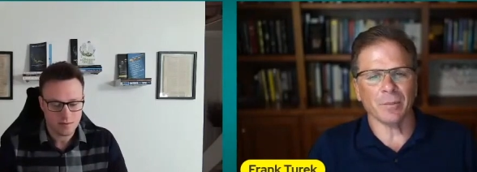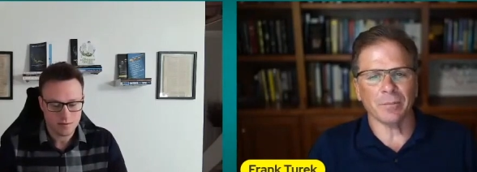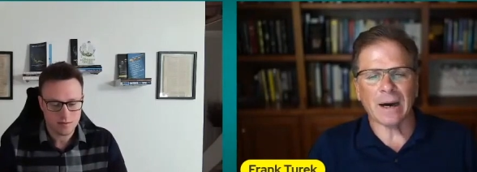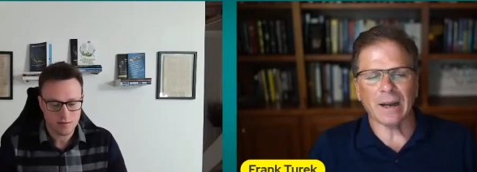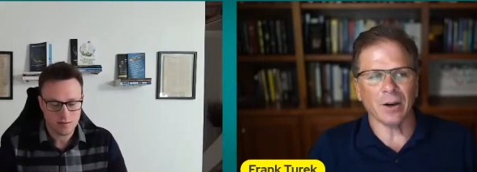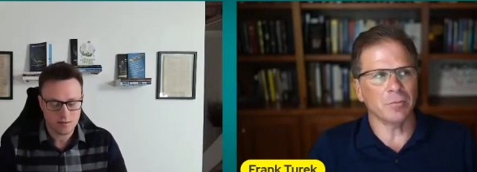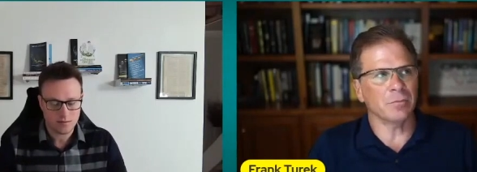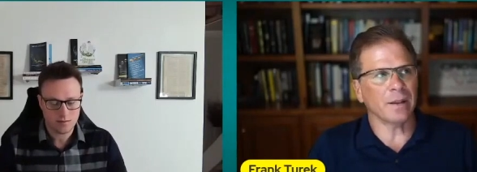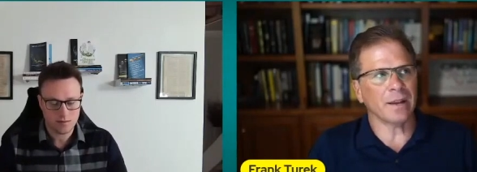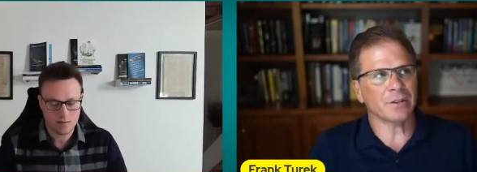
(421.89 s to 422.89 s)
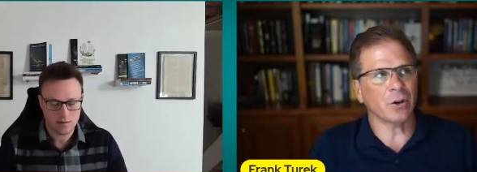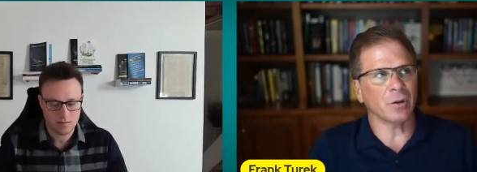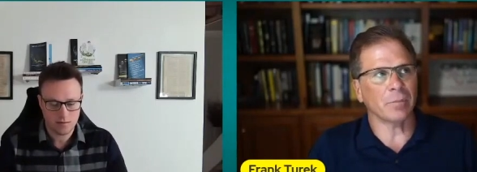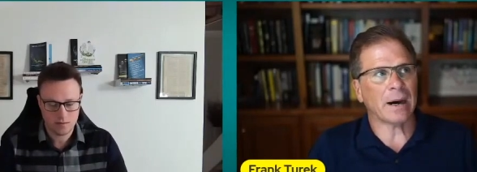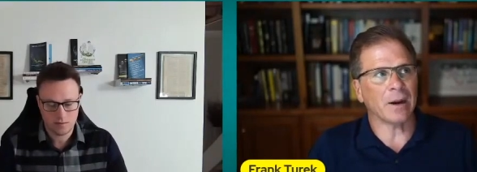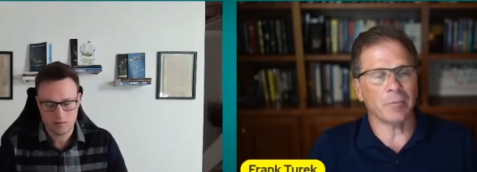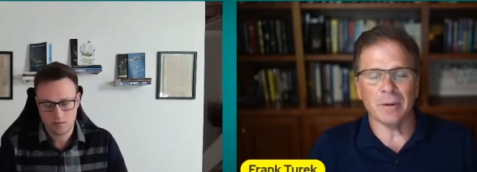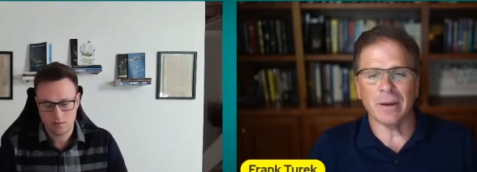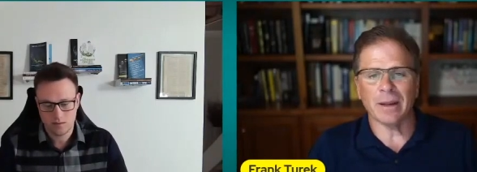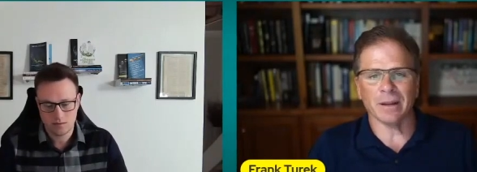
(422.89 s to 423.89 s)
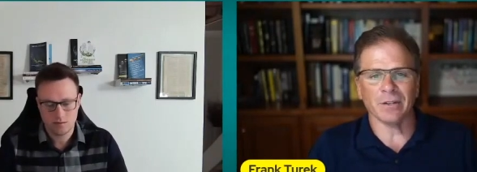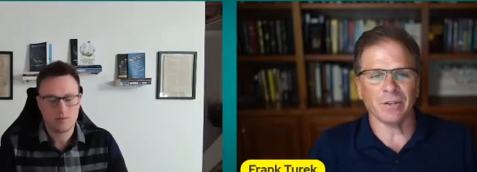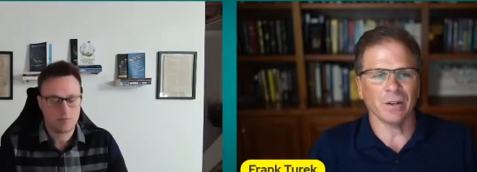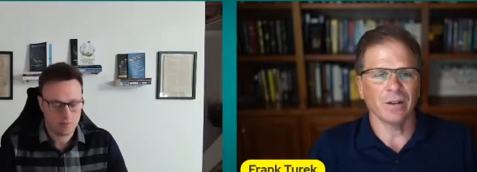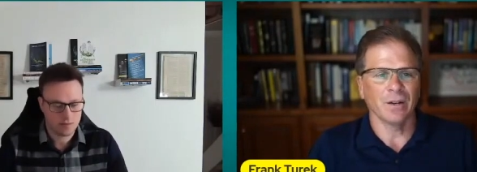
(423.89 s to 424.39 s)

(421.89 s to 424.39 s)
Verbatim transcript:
Speaker 1: bio. I think it's called biomimetics.